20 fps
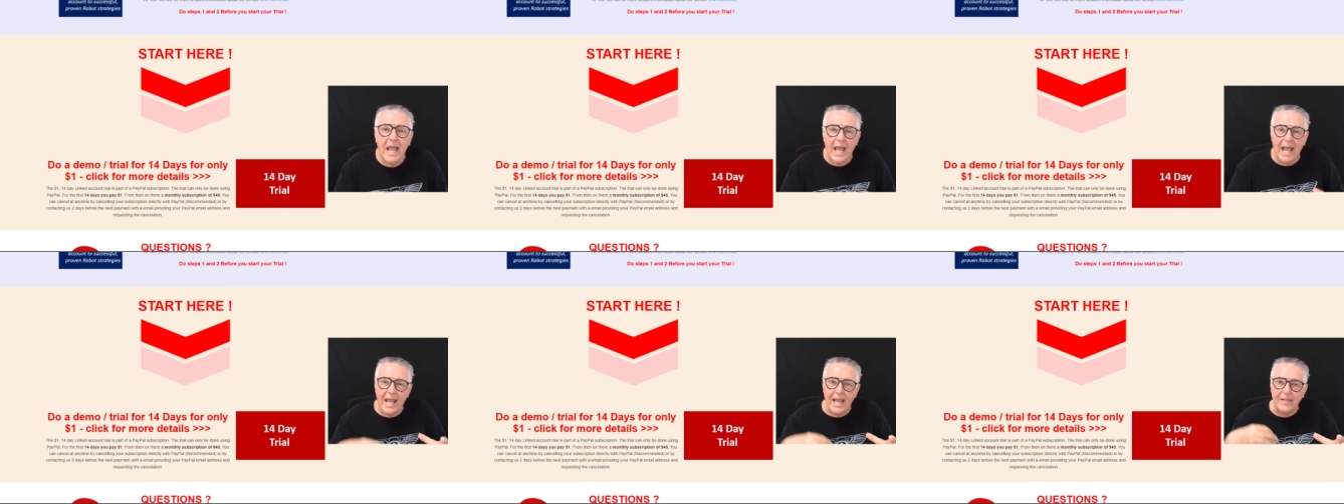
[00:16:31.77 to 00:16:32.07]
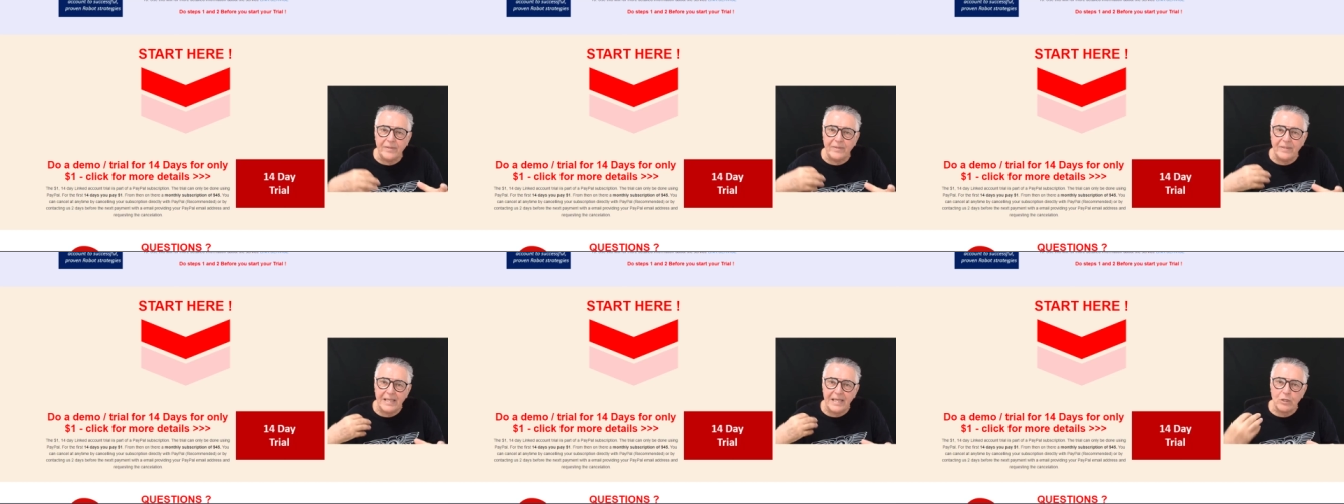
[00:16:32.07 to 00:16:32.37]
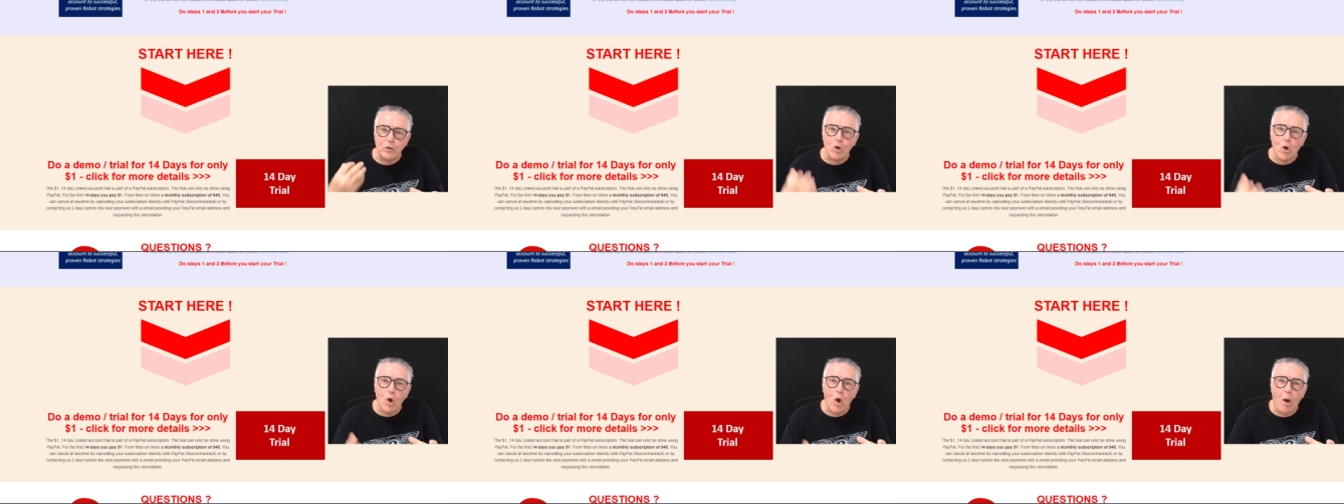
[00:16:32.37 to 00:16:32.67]
and
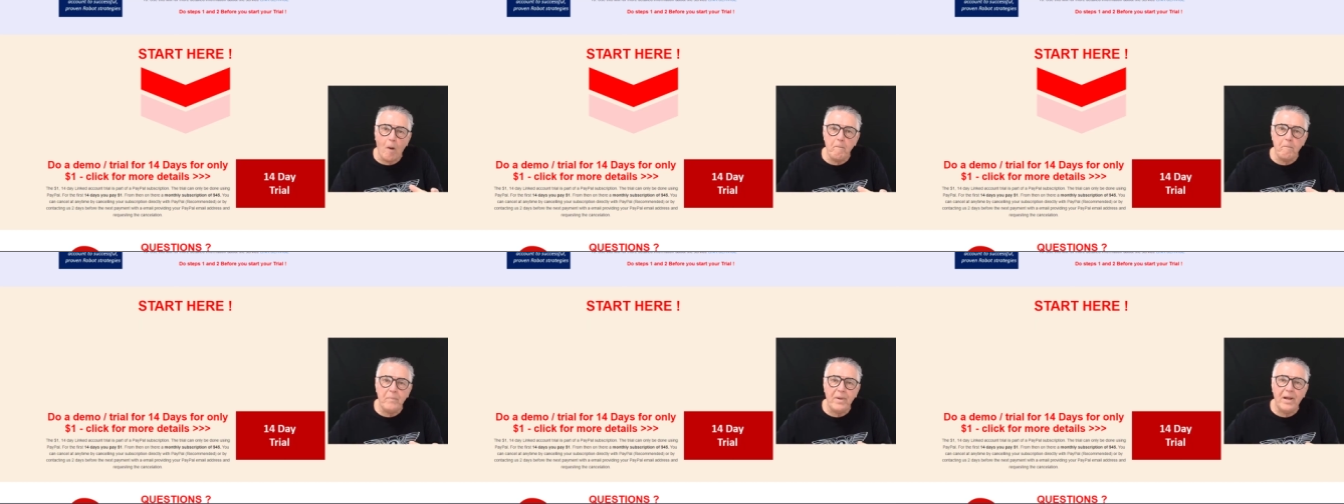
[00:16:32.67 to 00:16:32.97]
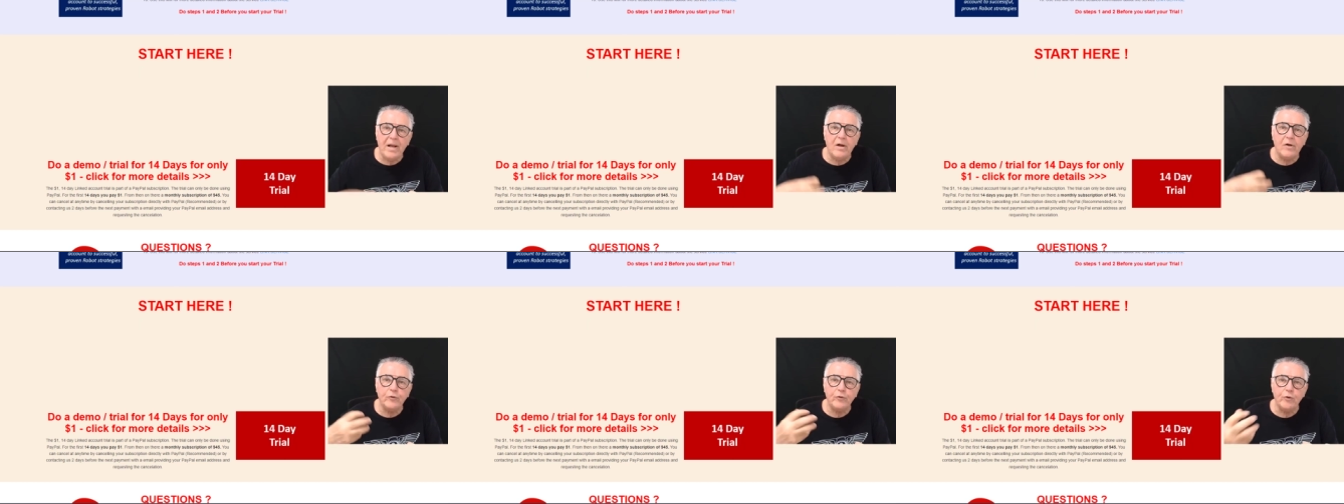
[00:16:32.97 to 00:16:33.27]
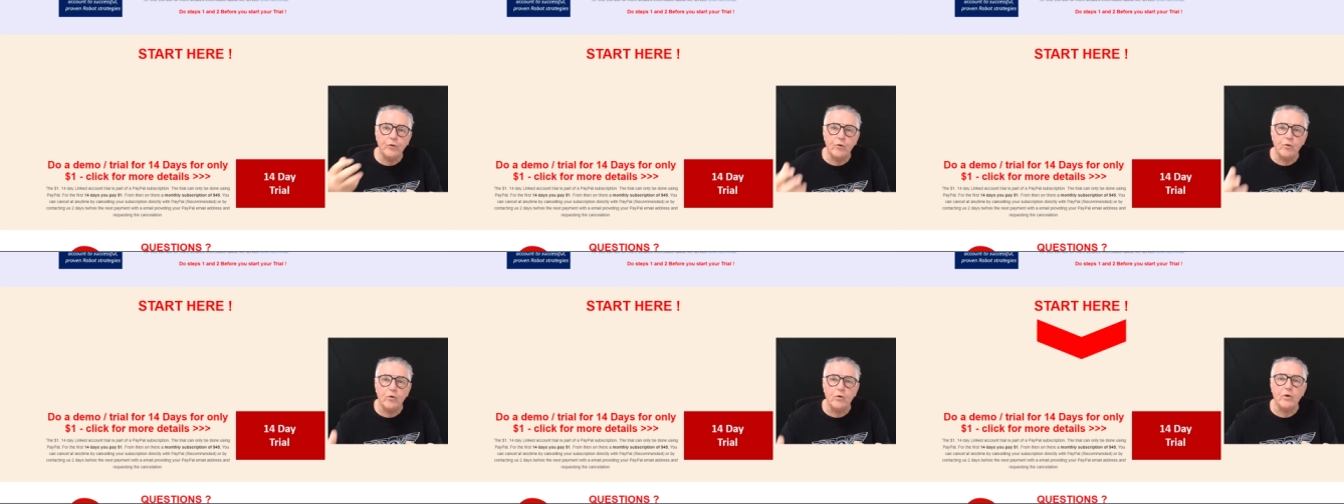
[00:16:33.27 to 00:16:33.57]
then compound
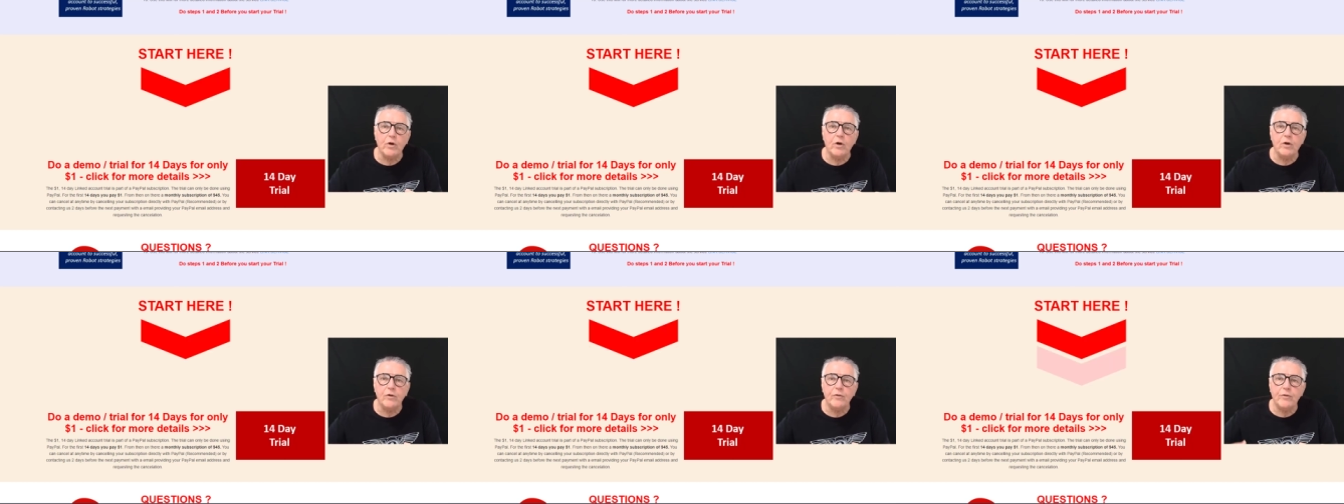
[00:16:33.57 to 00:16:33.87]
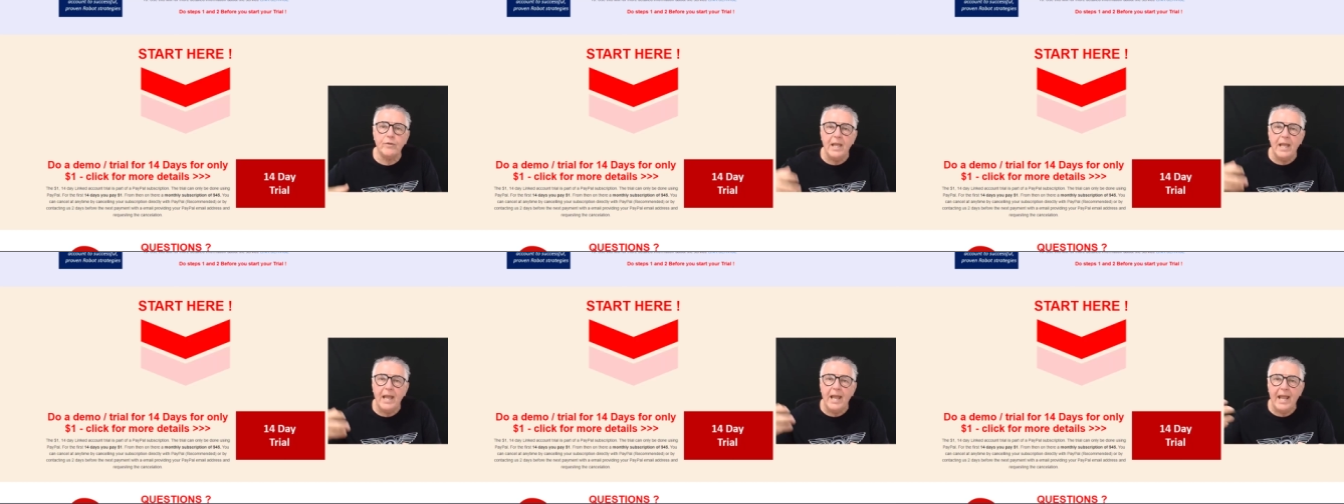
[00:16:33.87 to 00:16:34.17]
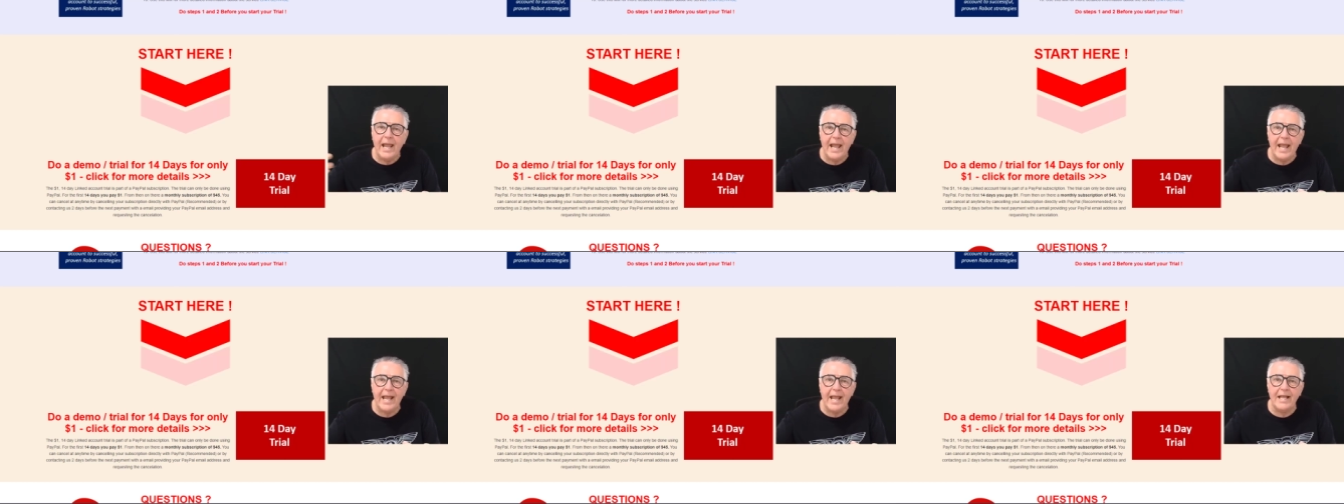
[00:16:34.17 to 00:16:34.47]
your growth
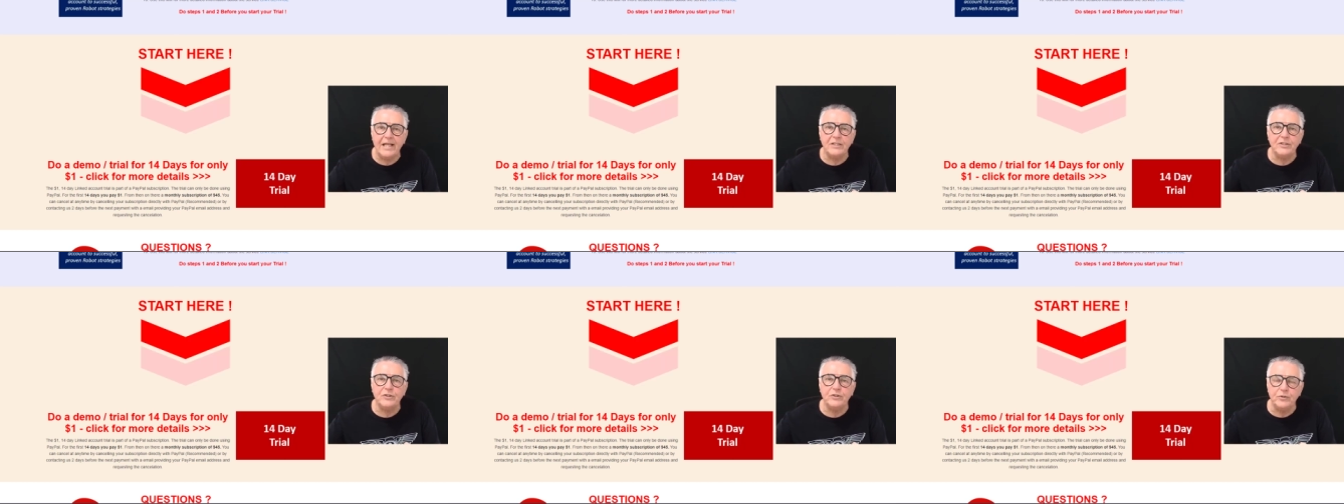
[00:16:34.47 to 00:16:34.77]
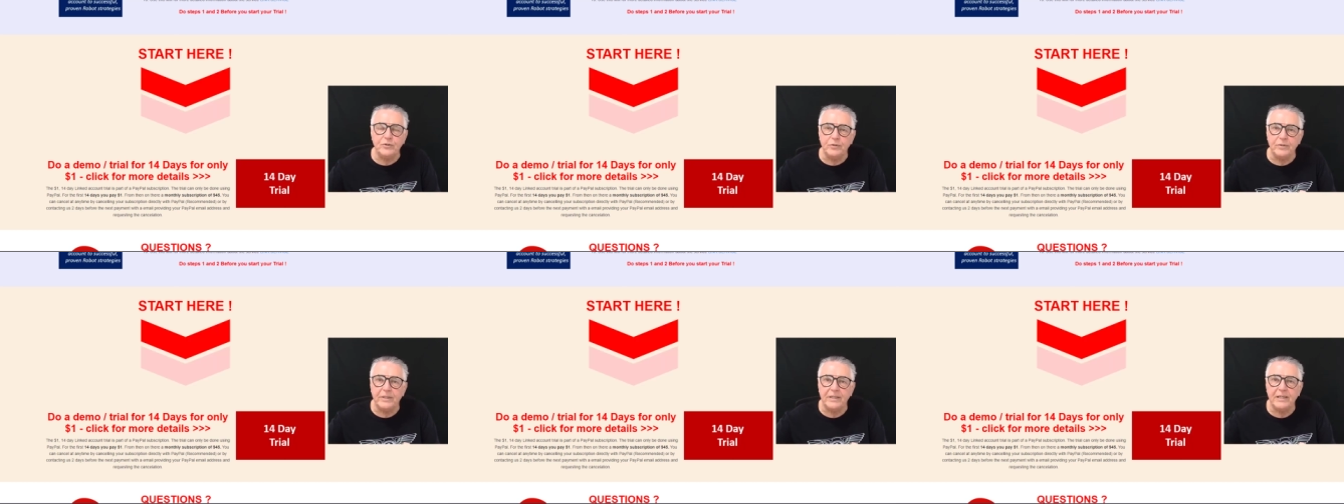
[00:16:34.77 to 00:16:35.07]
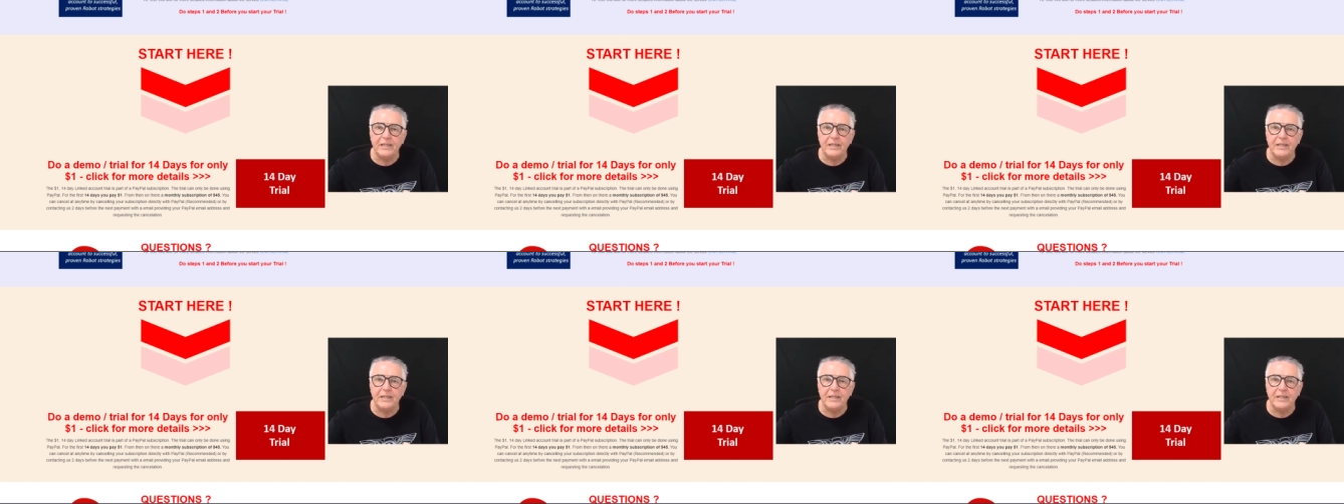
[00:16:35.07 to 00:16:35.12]
as you